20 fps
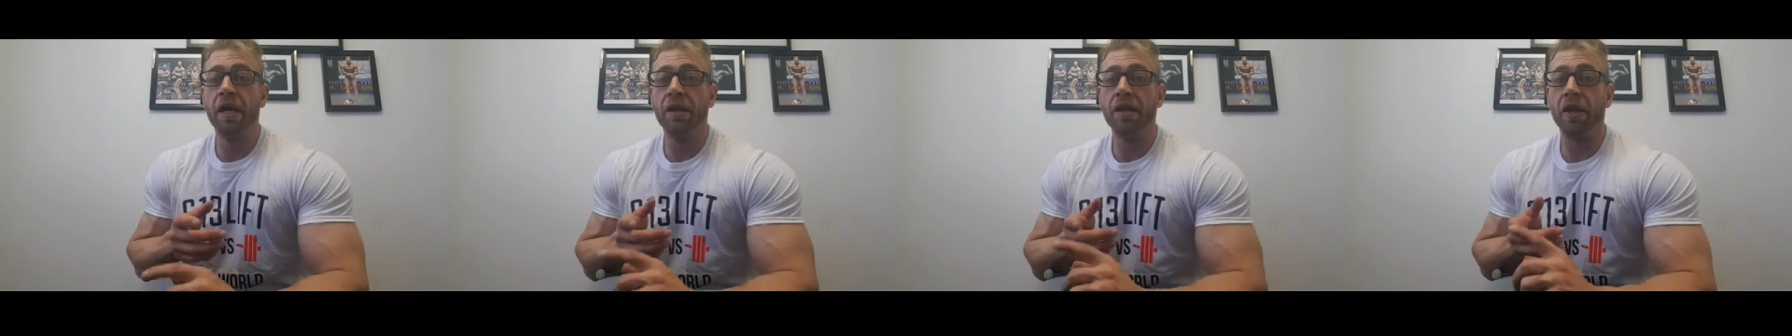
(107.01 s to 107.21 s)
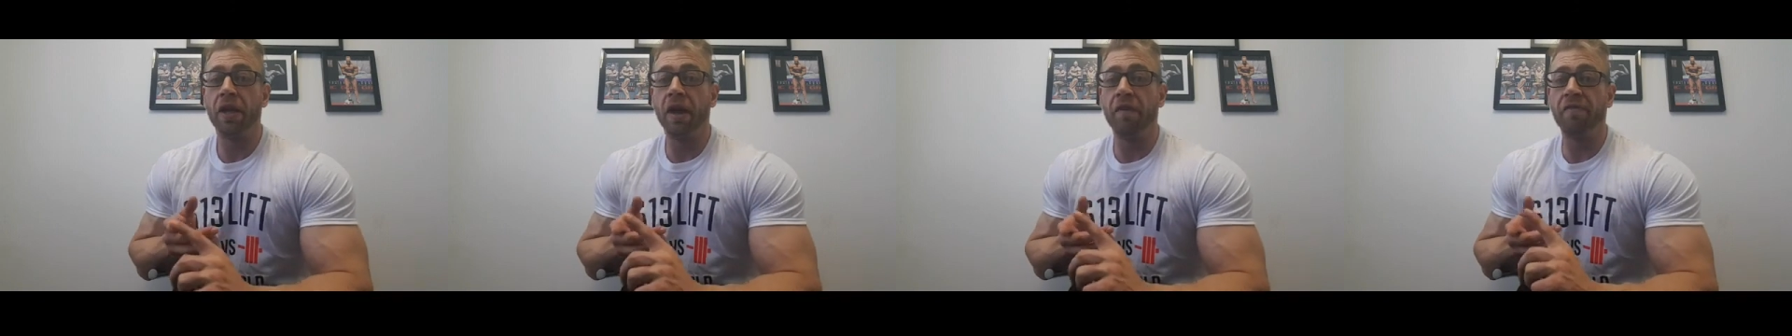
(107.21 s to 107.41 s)

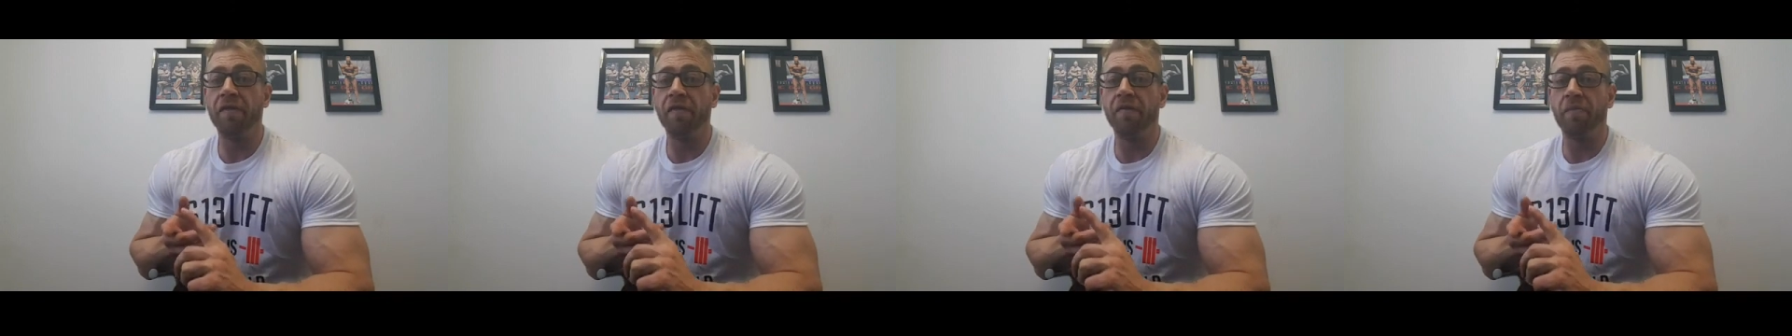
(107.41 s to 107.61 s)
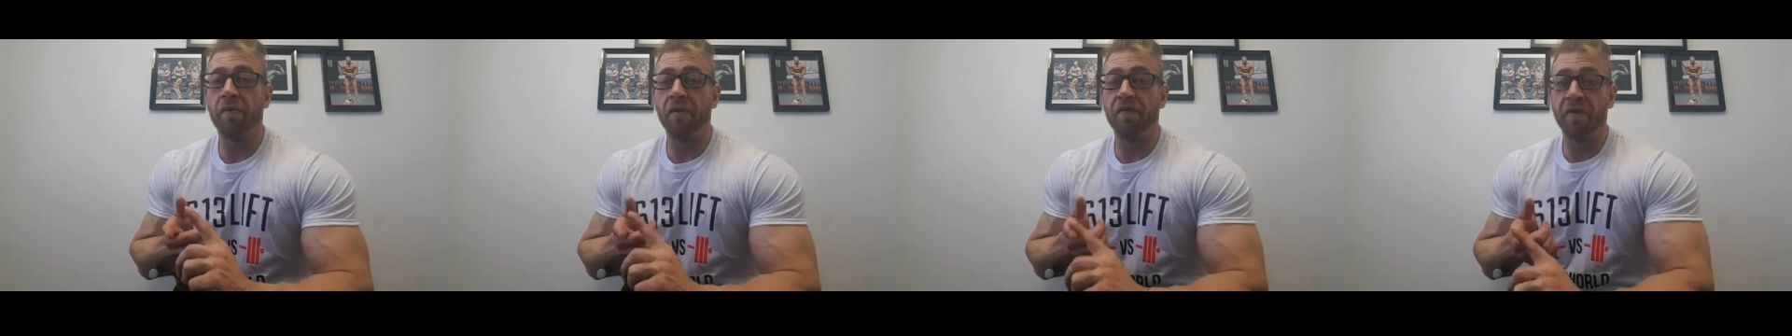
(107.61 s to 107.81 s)
The
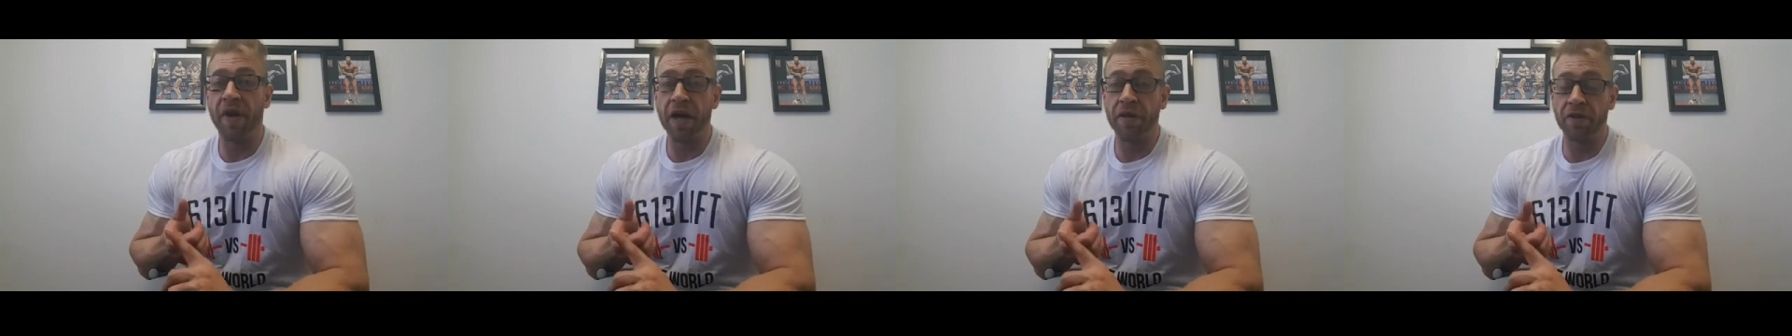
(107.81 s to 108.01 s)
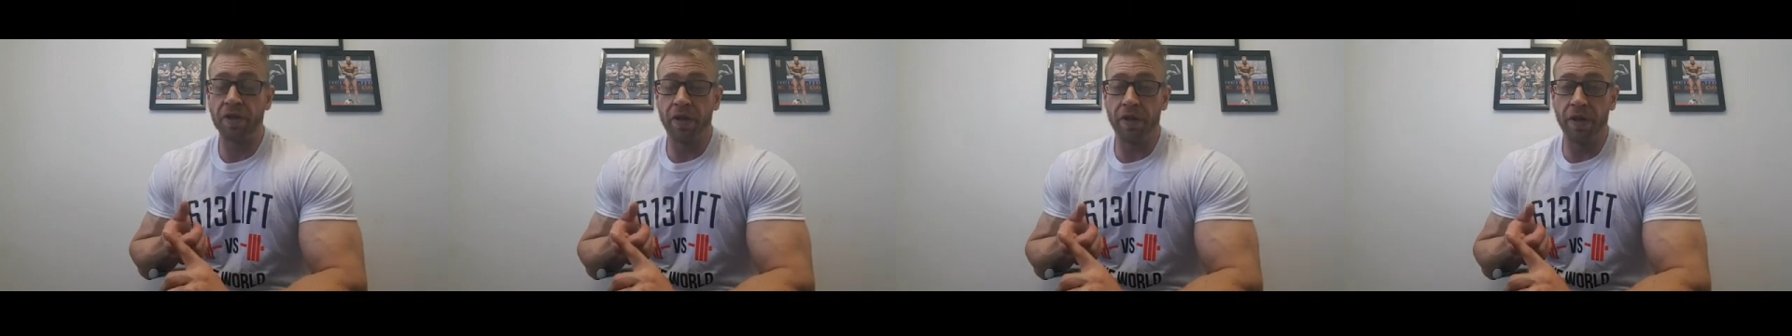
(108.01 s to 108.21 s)
level of
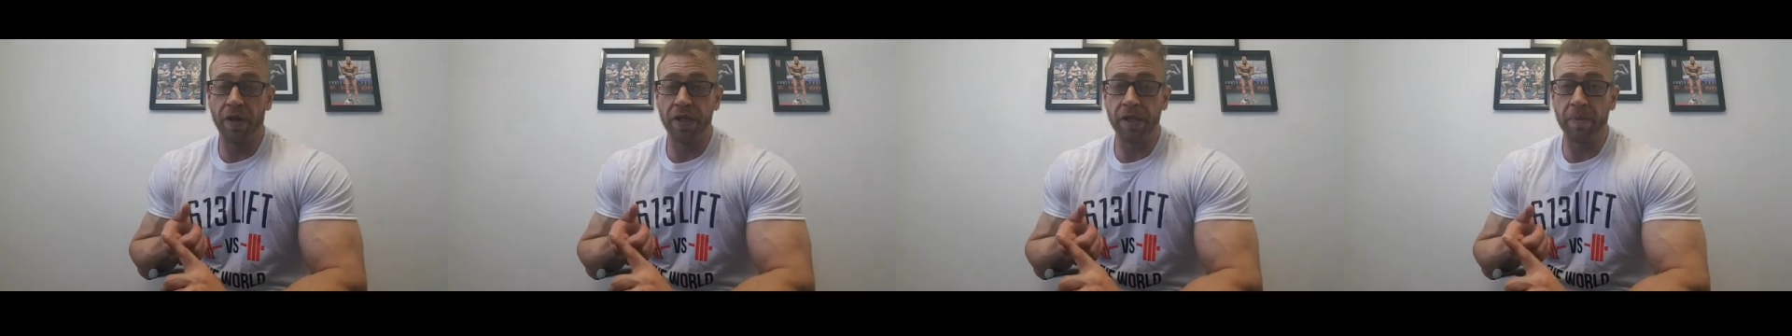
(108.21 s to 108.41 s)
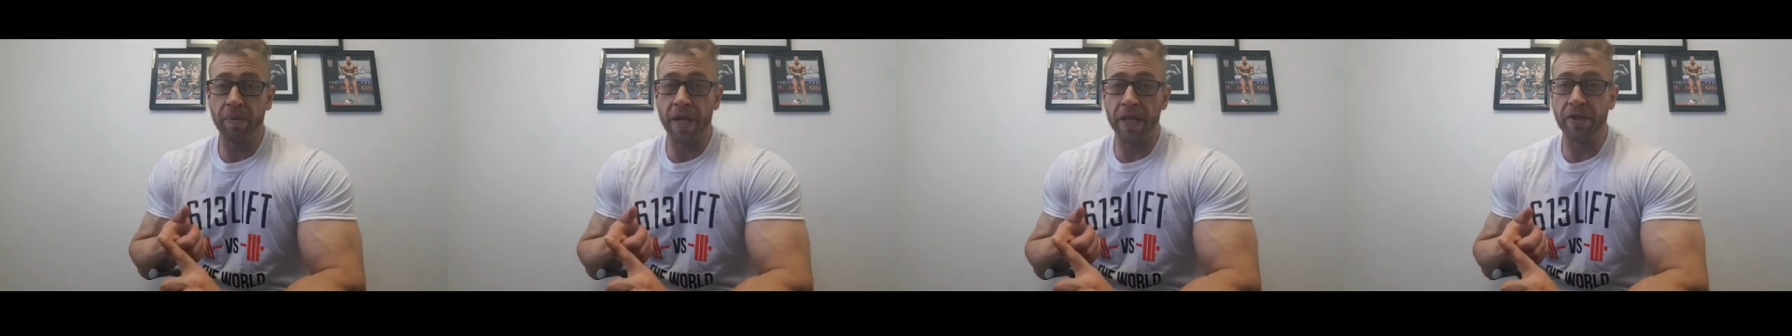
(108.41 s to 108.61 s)

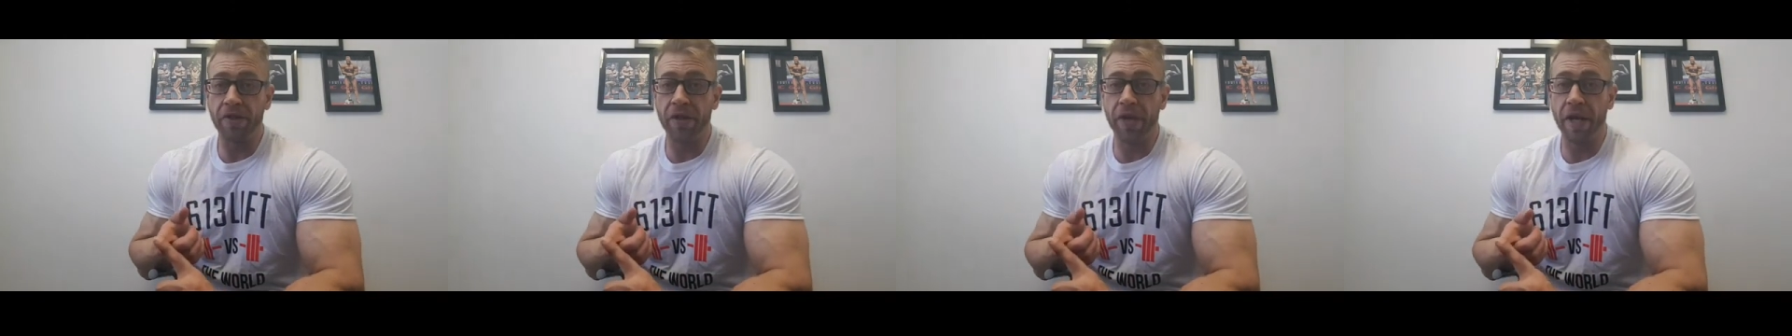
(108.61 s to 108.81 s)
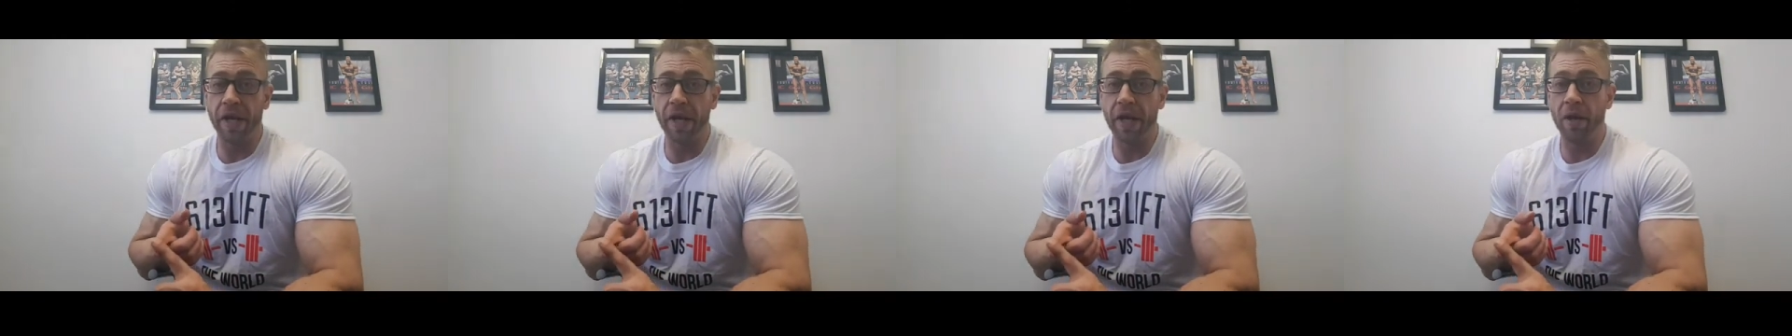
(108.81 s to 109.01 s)
professionalism
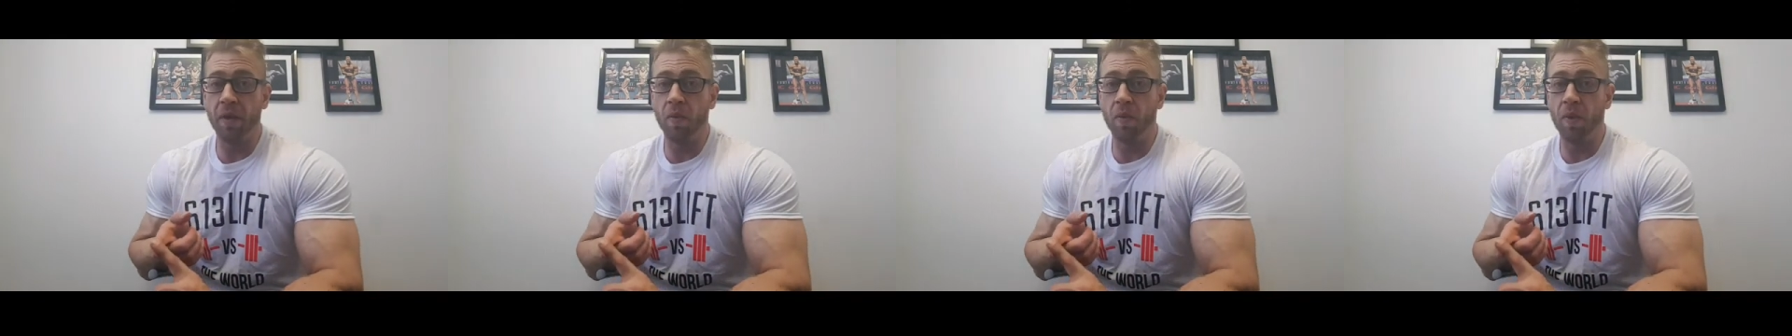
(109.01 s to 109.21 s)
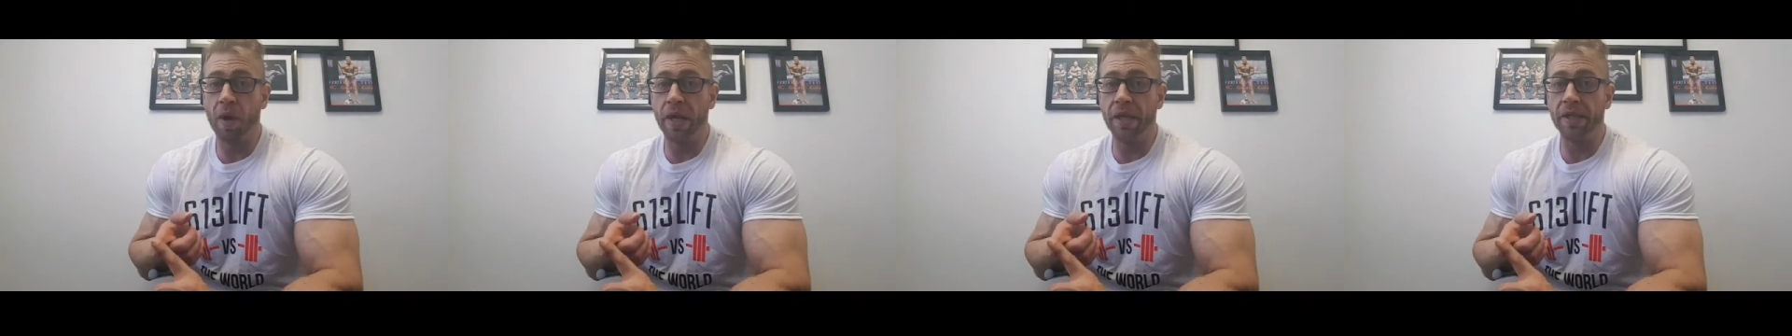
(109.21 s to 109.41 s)
yesterday
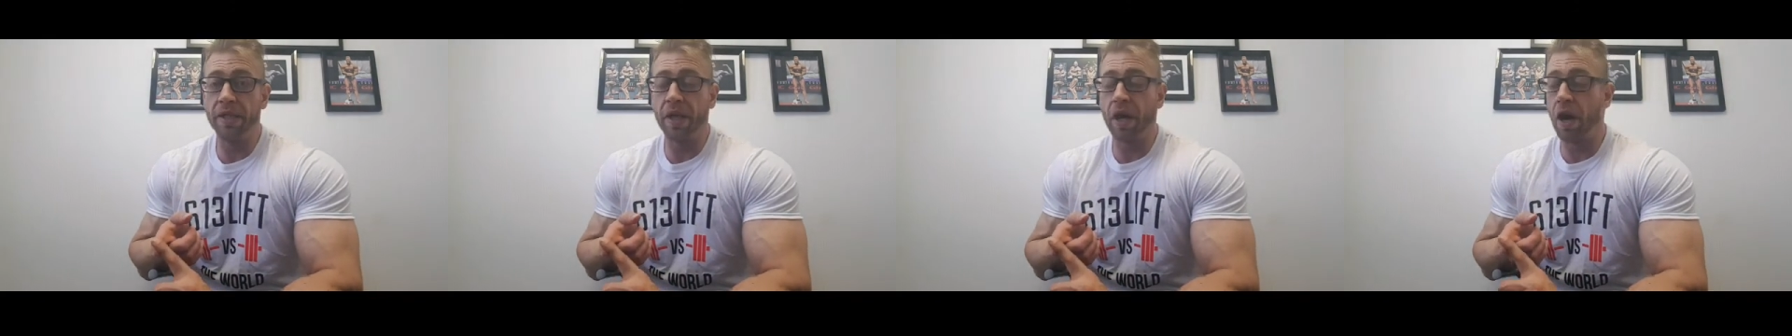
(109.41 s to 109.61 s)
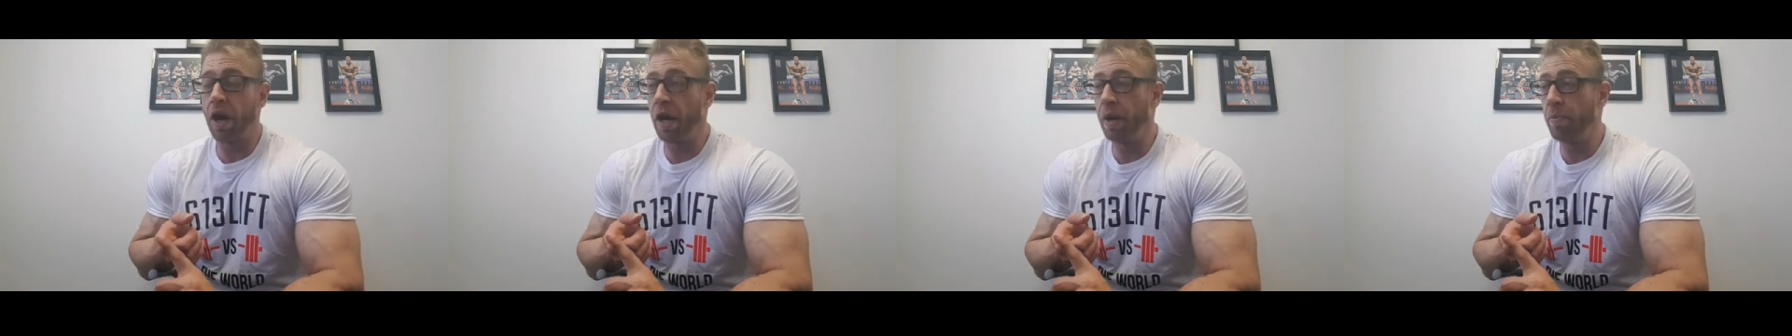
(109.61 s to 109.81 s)
was
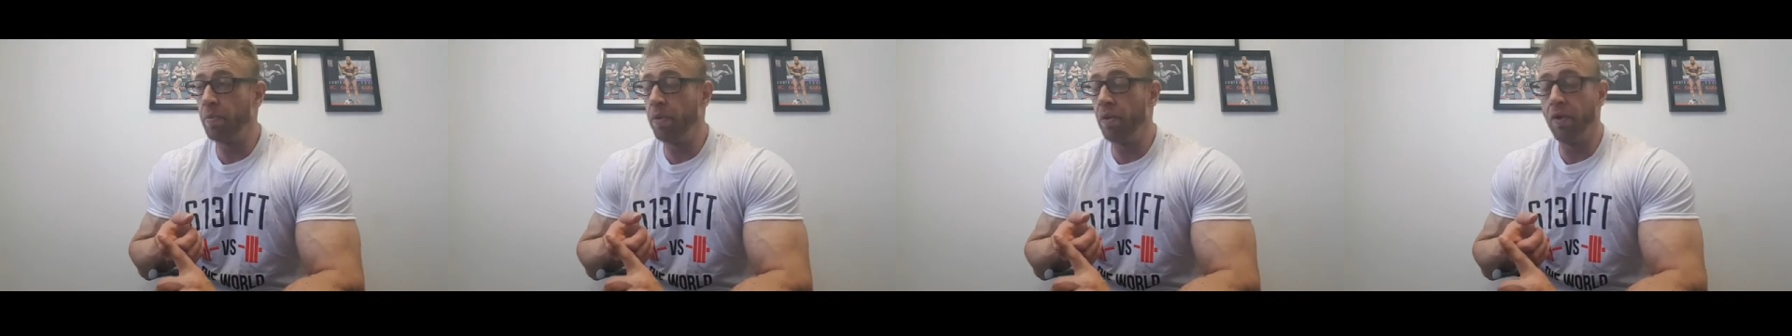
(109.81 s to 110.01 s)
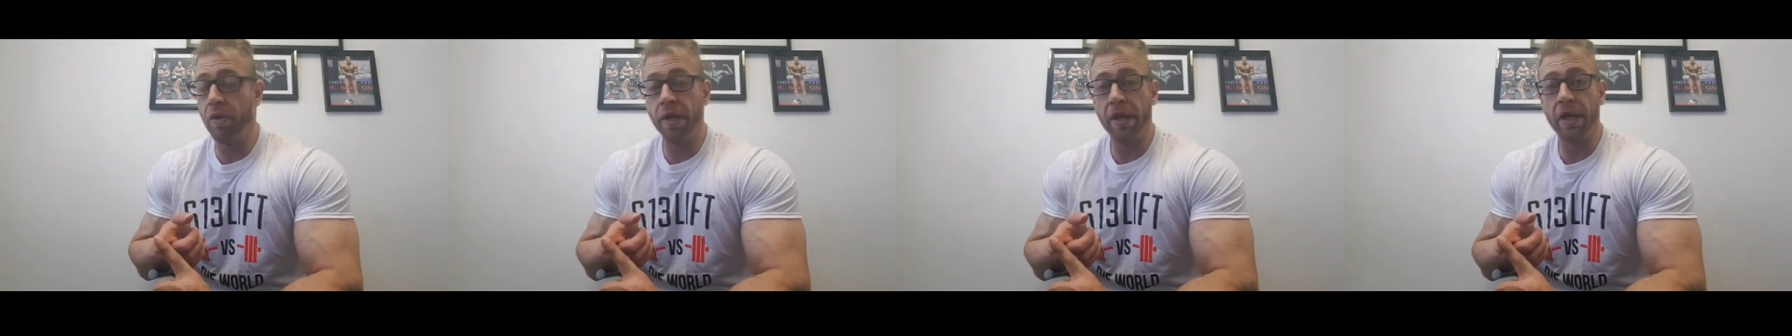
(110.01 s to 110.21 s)
on
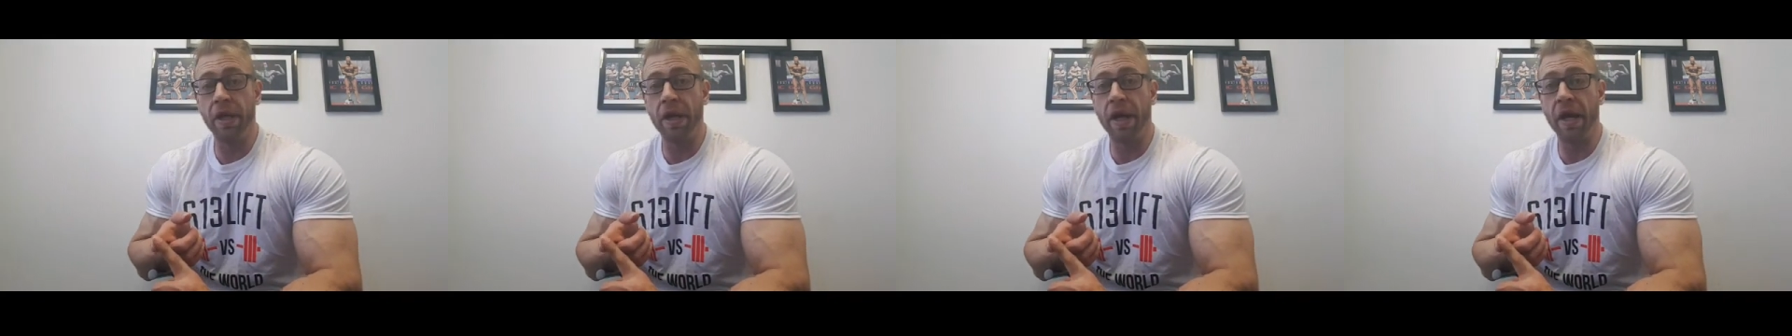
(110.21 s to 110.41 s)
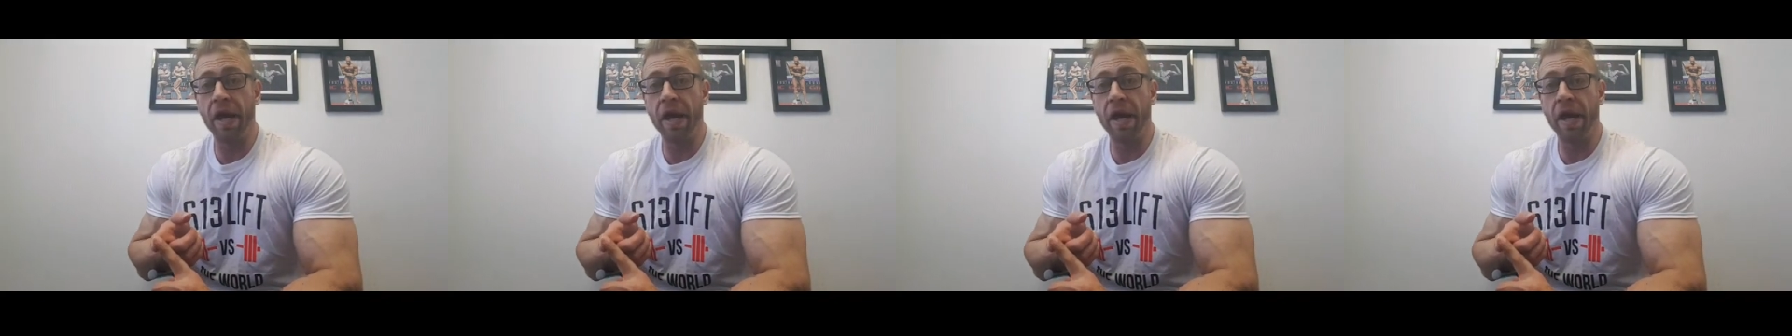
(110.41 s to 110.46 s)
point.